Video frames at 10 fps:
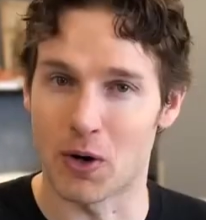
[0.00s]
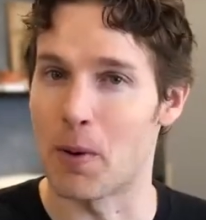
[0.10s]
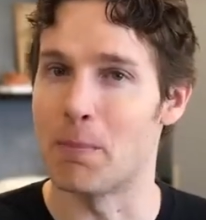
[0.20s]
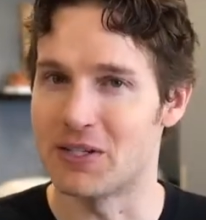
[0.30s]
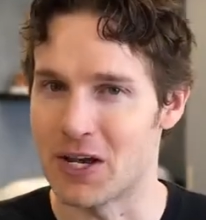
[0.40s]
where
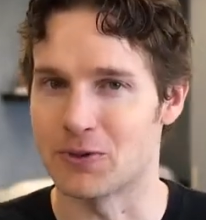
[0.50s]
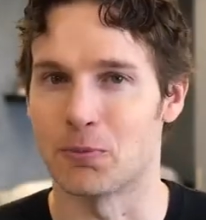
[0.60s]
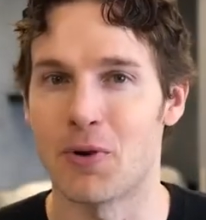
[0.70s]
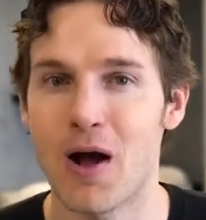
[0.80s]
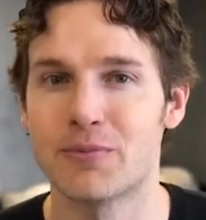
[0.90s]
potential
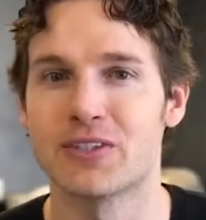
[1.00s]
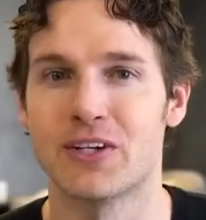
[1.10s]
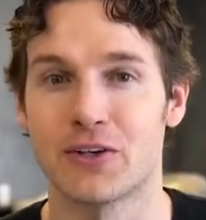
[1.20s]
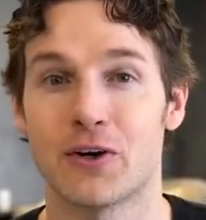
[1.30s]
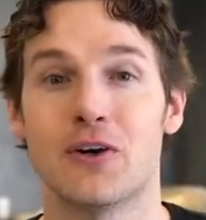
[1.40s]
problems can
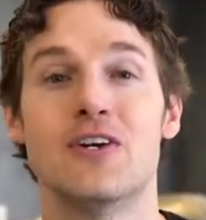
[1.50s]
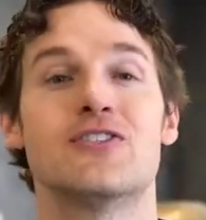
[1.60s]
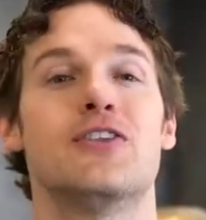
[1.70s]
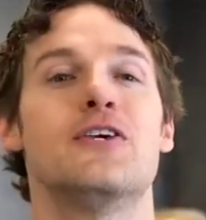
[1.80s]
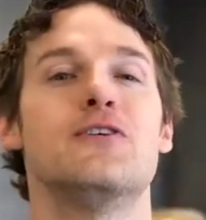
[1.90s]
occur
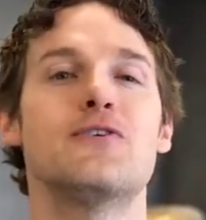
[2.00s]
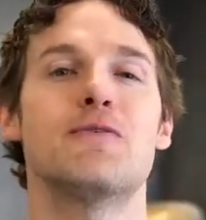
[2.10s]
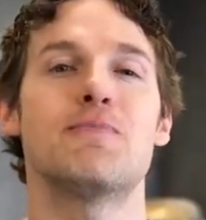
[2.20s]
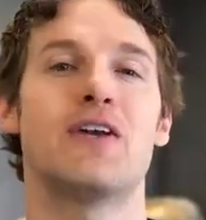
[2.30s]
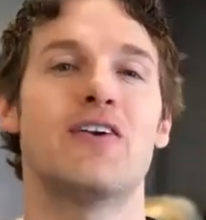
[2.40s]
so that you can
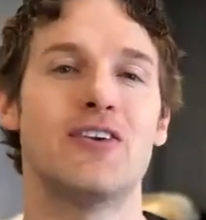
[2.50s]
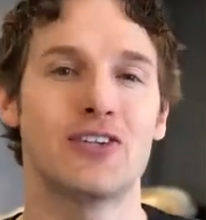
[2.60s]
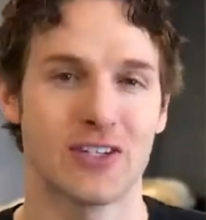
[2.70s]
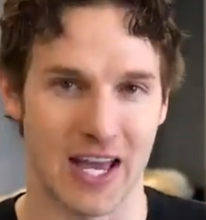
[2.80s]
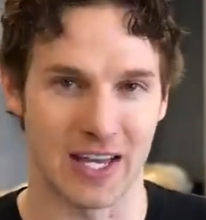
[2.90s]
better
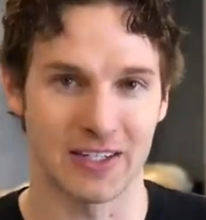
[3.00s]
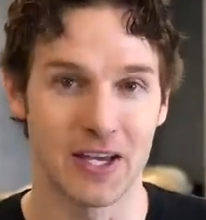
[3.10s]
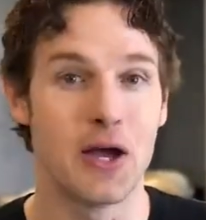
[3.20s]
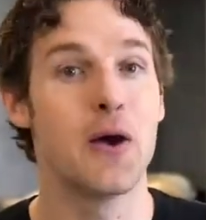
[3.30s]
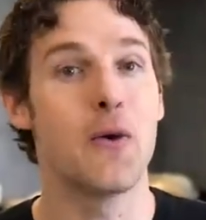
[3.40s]
understand
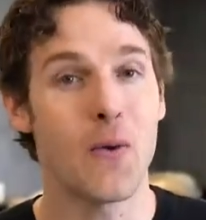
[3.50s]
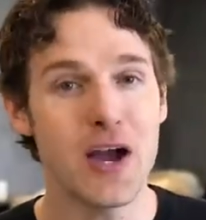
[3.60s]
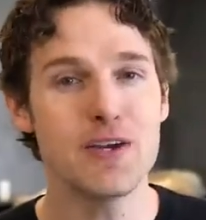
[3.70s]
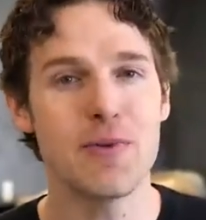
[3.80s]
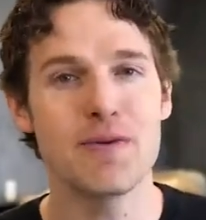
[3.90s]
why
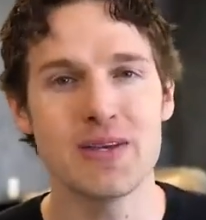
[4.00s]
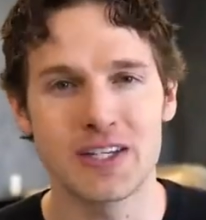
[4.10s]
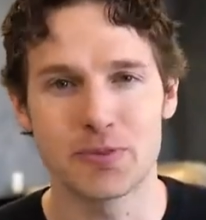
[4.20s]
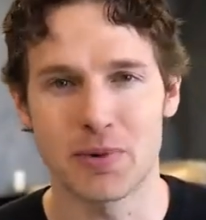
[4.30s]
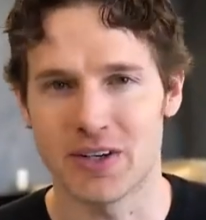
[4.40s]
you might be
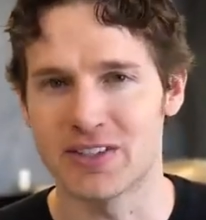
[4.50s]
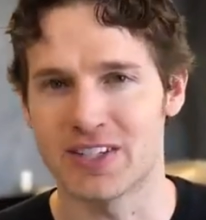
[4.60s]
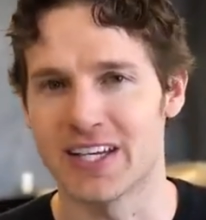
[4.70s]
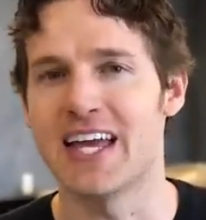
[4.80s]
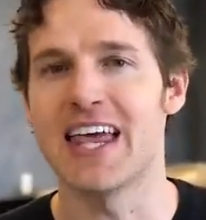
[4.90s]

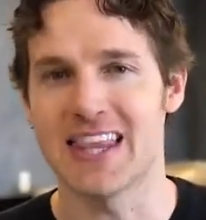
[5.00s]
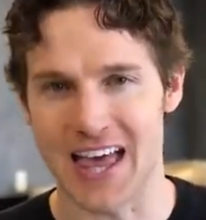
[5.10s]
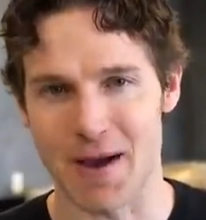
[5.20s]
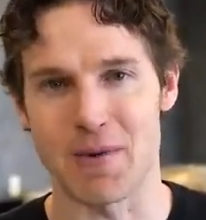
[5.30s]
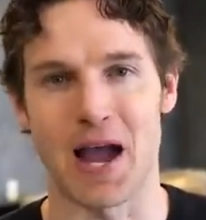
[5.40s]
experiencing
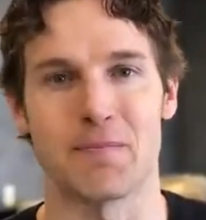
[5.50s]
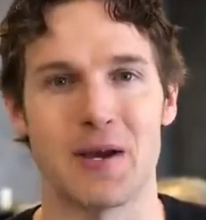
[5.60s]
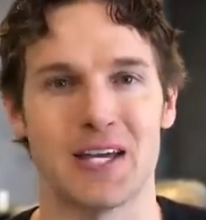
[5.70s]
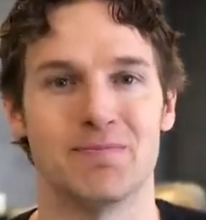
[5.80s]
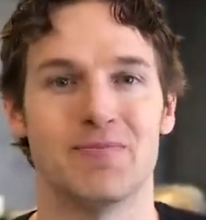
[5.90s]
that back
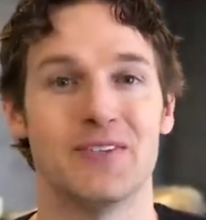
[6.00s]
pain.